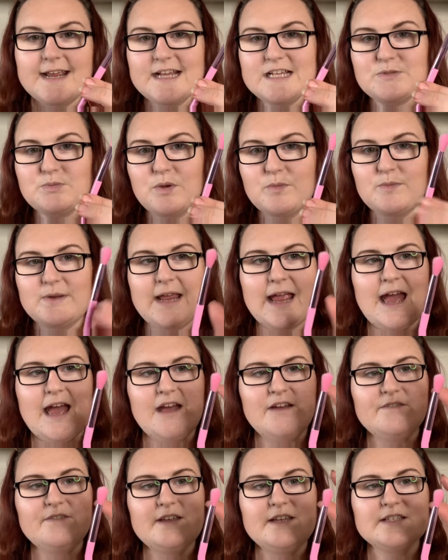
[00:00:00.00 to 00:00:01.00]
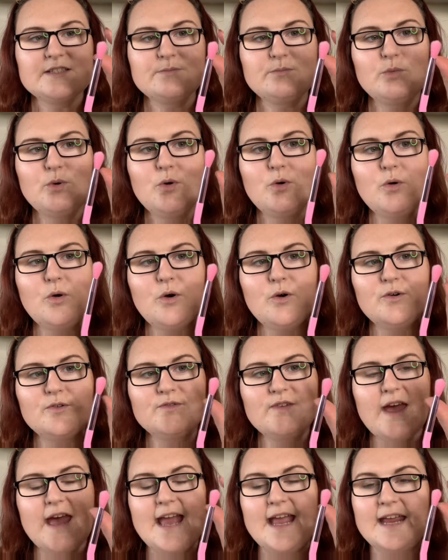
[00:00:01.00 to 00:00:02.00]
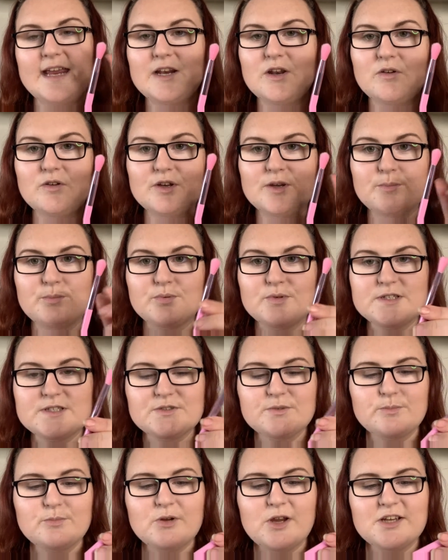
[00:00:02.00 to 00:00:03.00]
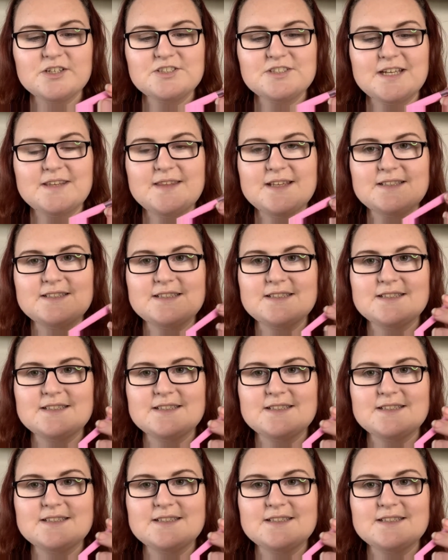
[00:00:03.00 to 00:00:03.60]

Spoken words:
one we have is more of a longer bristle brush, and this is the